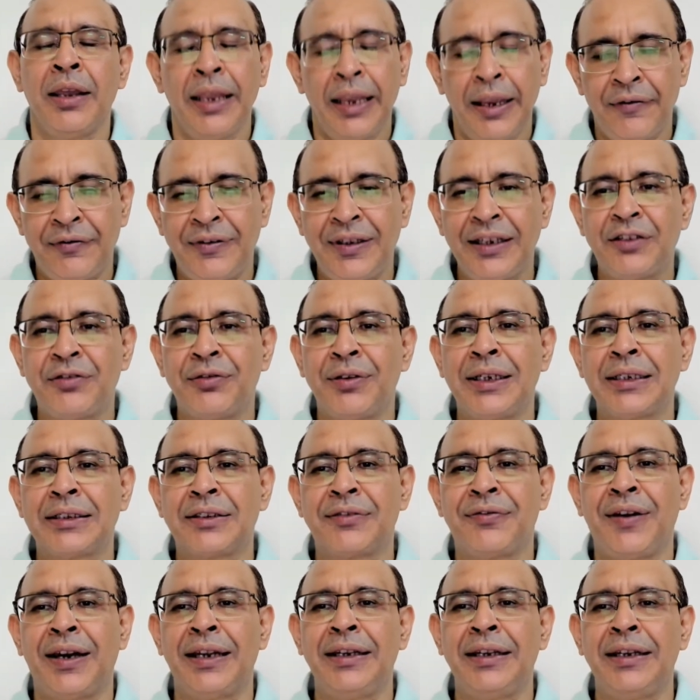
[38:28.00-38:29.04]
If this works,
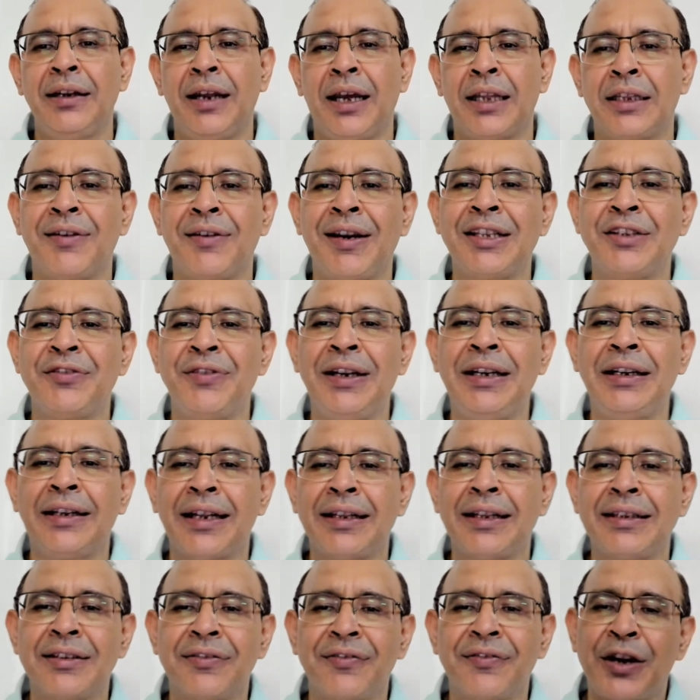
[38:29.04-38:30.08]
fine. Otherwise, we
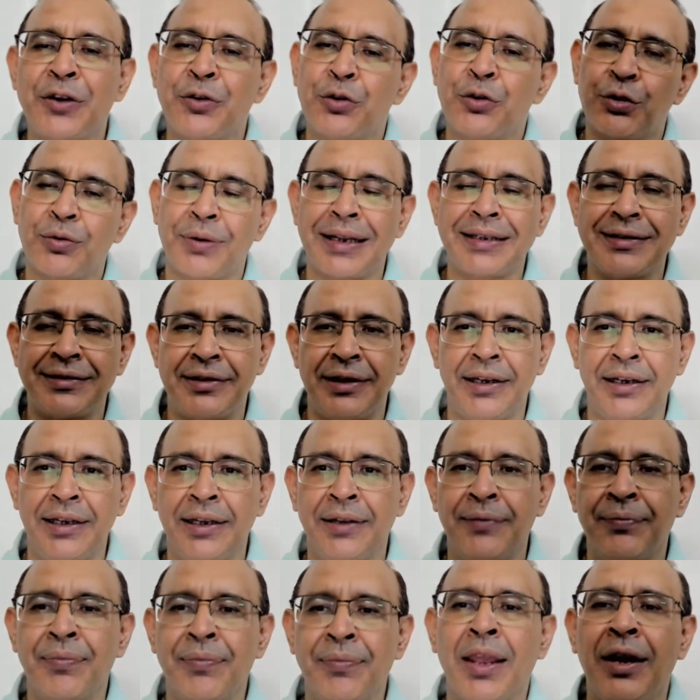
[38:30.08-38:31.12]
intensify to twice
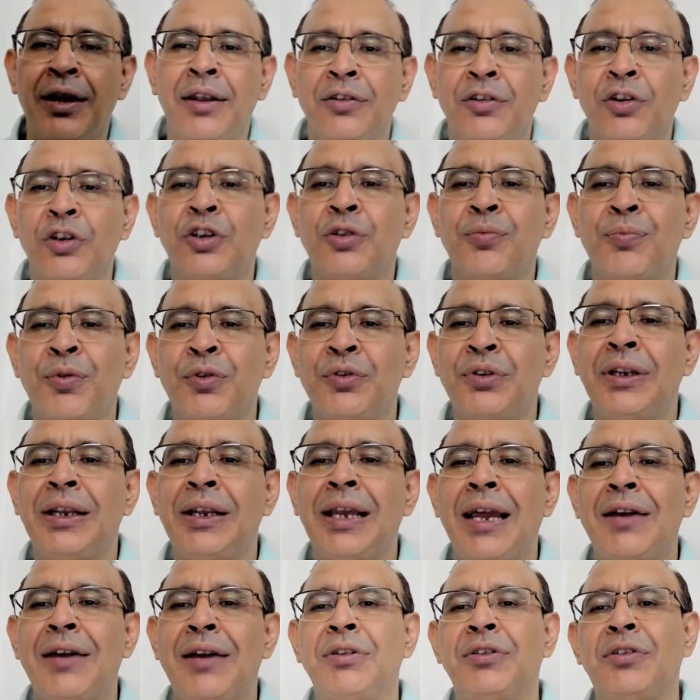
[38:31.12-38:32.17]
daily. So supposing
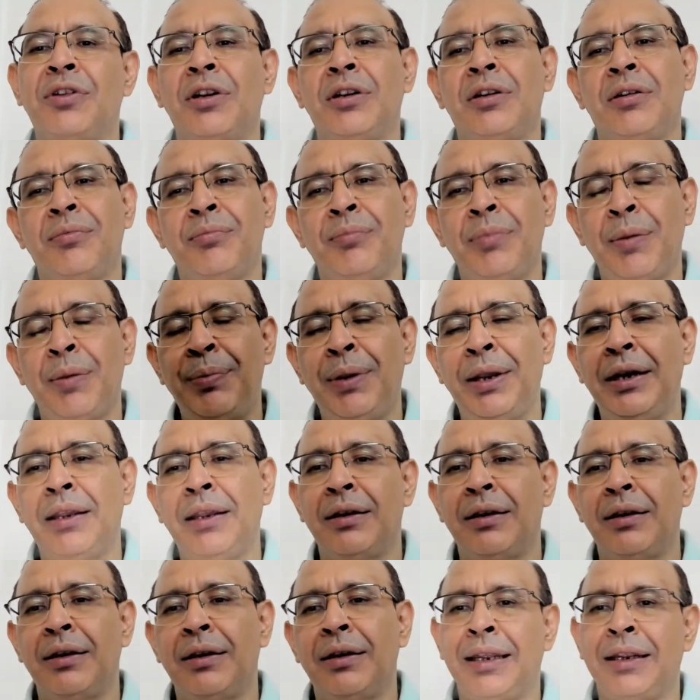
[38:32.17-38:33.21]
I was on
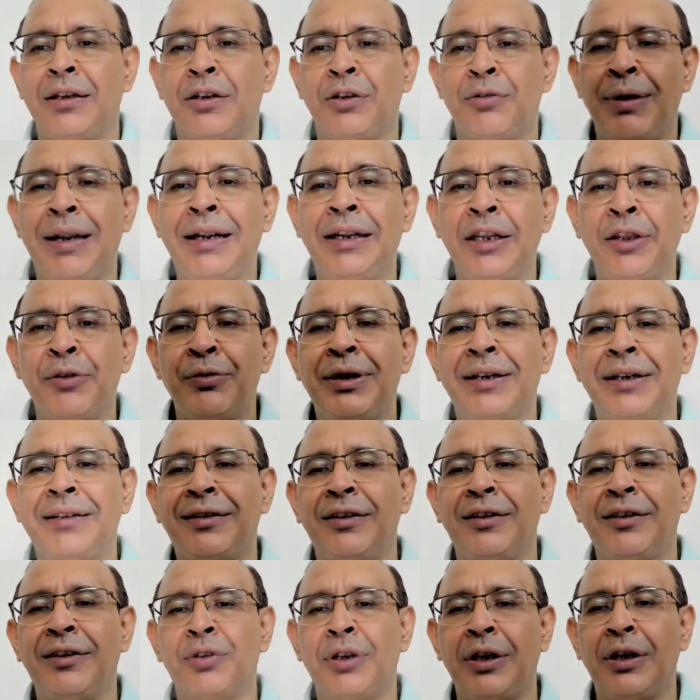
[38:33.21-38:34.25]
maybe like 20 units
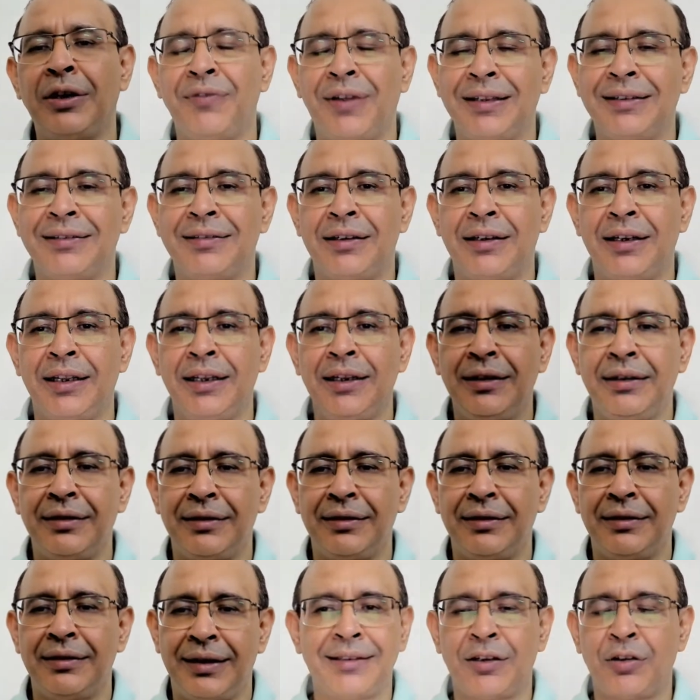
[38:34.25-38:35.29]
insulin once a day,
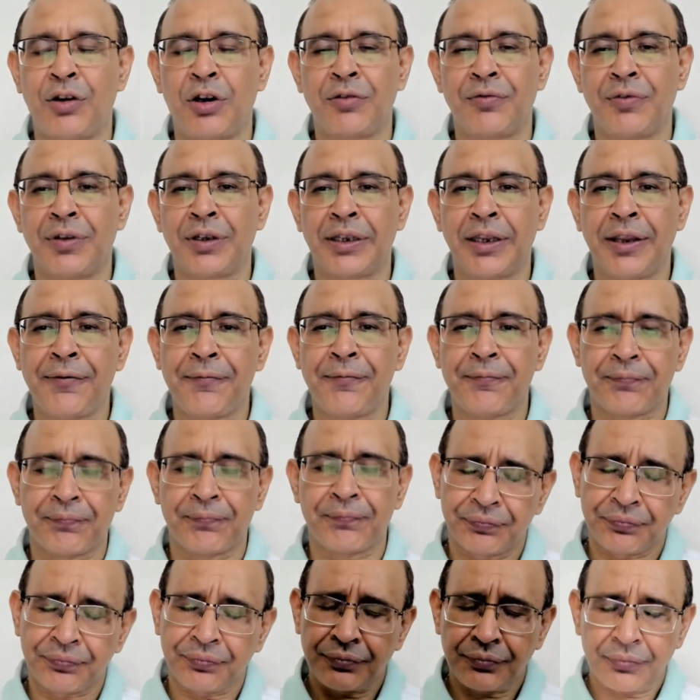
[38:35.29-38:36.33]
things are not working.
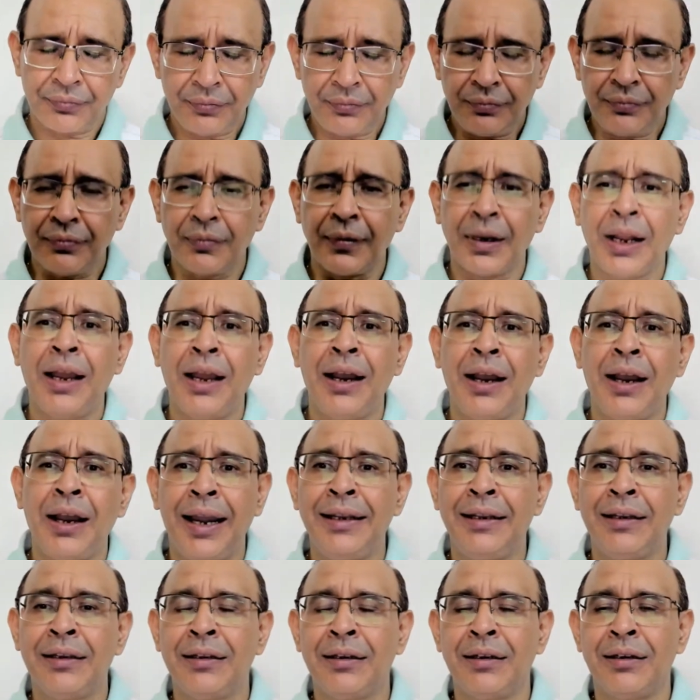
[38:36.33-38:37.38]

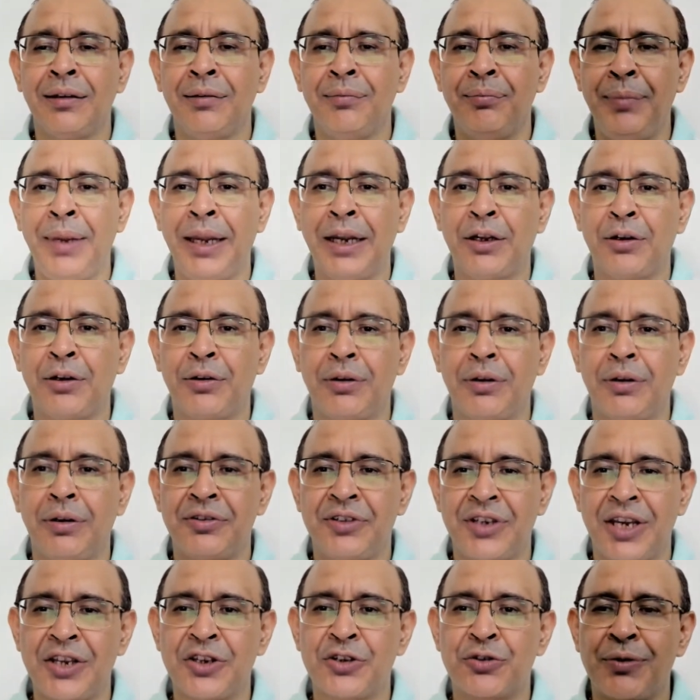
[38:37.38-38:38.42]
I'll
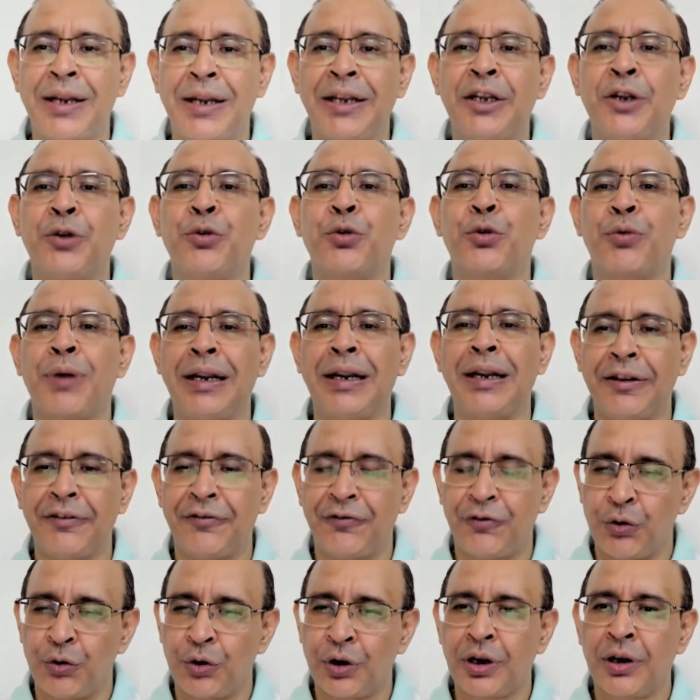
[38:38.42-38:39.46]
change 20 to
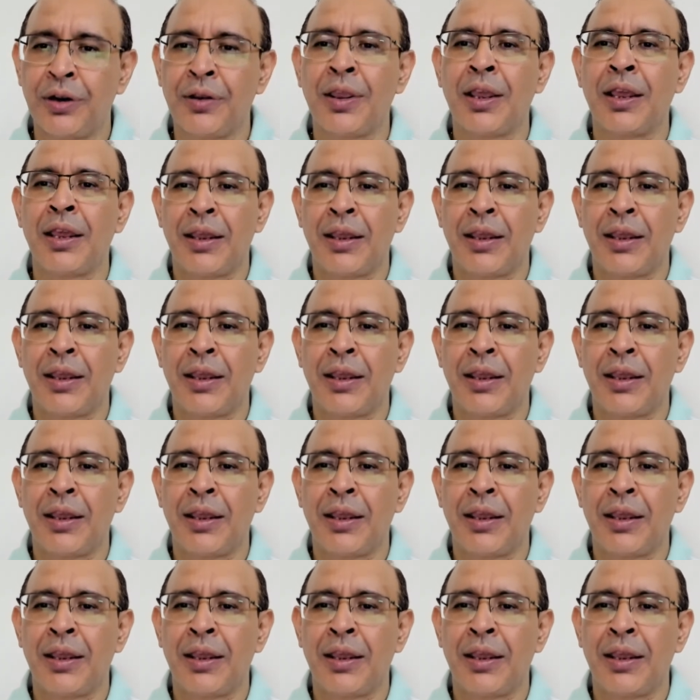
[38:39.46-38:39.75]
24.